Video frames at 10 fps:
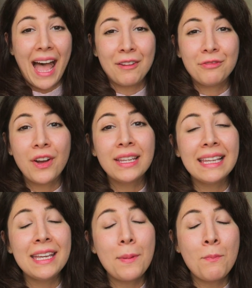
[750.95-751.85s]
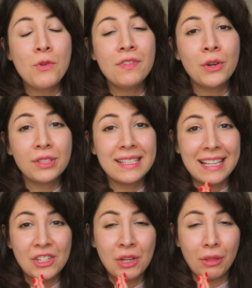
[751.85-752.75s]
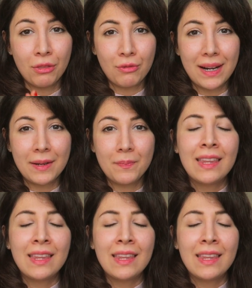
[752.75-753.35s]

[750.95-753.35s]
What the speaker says: And finally, moving on to section 3.